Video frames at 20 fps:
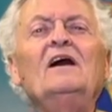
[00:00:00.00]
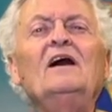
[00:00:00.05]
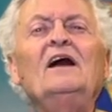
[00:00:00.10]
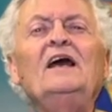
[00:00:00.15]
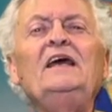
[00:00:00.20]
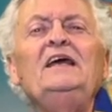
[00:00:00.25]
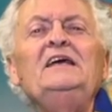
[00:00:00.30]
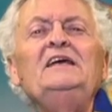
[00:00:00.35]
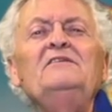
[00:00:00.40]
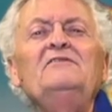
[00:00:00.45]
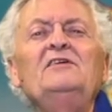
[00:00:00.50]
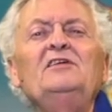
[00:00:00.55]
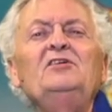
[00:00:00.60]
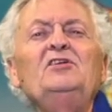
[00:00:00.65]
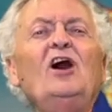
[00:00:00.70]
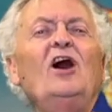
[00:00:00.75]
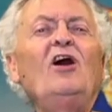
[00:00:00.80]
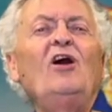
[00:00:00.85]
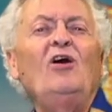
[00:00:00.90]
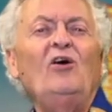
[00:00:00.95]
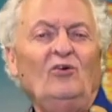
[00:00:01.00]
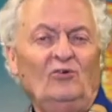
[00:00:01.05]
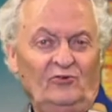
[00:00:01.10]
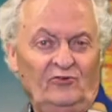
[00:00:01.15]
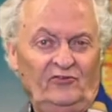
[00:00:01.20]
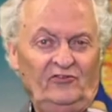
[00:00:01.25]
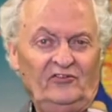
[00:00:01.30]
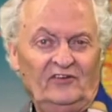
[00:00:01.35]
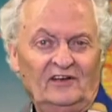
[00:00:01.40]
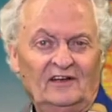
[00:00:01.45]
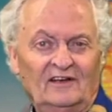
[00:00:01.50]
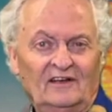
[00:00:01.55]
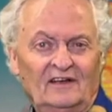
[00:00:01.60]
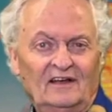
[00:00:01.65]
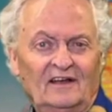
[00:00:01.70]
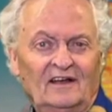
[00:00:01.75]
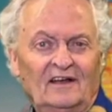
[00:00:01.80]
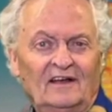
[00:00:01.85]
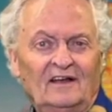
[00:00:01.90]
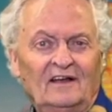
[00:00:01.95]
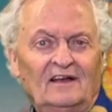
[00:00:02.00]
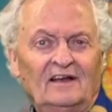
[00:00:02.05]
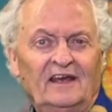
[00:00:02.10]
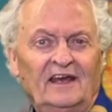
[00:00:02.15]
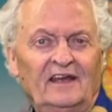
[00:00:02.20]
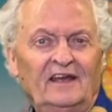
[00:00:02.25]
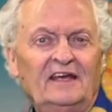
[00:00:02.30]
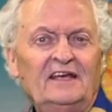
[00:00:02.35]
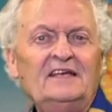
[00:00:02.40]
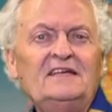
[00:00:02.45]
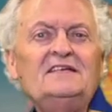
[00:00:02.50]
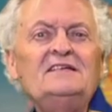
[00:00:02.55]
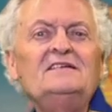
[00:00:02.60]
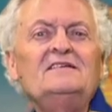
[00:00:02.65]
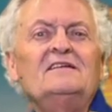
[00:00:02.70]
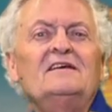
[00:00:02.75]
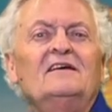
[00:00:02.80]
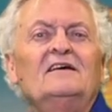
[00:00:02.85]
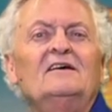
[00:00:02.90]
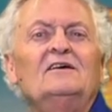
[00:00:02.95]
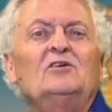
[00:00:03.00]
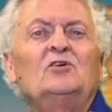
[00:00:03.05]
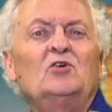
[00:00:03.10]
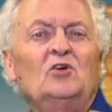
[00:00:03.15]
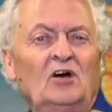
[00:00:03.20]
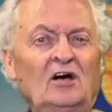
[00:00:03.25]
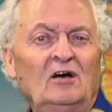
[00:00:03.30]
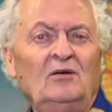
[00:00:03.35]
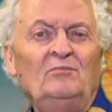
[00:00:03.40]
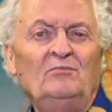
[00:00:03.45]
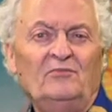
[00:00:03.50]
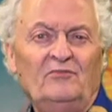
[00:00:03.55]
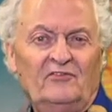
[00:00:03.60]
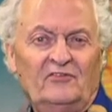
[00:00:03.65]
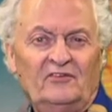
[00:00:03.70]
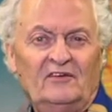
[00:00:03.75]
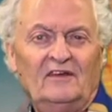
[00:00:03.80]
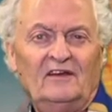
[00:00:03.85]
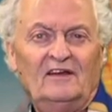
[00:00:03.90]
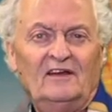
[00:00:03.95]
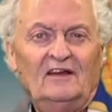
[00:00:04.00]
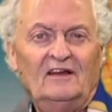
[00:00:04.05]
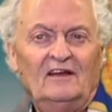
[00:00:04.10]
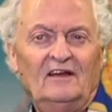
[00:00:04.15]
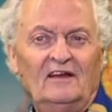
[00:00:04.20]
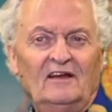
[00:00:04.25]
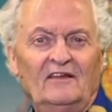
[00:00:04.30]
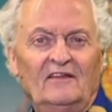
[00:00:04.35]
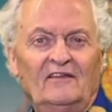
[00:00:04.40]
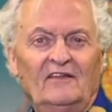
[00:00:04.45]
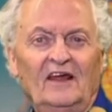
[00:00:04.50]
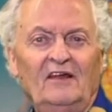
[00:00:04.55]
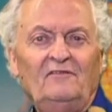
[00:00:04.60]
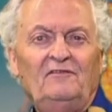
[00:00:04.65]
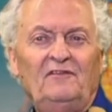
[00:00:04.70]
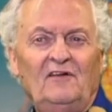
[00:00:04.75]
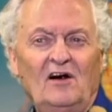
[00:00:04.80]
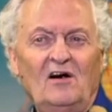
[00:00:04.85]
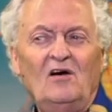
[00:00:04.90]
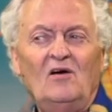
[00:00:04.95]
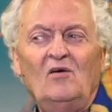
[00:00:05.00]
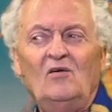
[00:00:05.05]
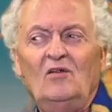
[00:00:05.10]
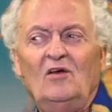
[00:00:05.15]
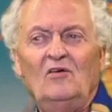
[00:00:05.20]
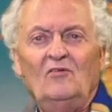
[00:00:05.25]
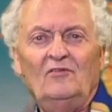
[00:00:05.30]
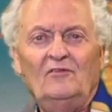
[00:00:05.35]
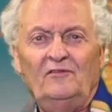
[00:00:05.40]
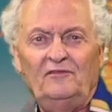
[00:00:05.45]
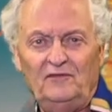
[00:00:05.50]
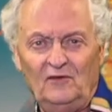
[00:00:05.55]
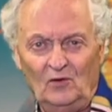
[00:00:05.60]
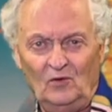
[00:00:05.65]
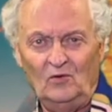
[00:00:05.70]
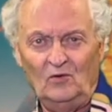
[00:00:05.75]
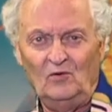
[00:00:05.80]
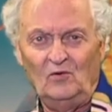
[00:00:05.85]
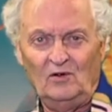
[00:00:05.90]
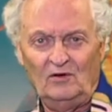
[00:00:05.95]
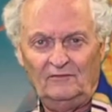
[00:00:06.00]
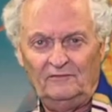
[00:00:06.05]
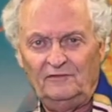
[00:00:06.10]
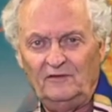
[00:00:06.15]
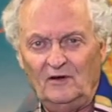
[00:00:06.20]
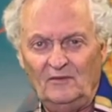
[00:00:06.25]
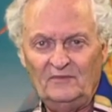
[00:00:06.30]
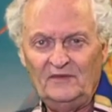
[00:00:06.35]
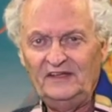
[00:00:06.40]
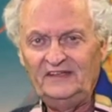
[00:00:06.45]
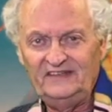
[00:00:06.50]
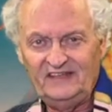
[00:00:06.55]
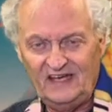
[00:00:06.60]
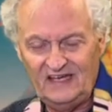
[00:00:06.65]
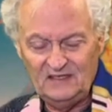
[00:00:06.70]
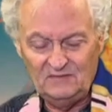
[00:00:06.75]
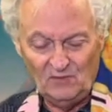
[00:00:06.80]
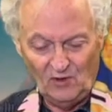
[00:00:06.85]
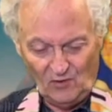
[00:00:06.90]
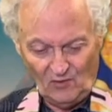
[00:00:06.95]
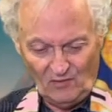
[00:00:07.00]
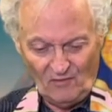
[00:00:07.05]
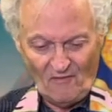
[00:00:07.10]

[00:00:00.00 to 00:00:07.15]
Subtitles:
"Even dogs can eat crumbs that fall on the floor from the table."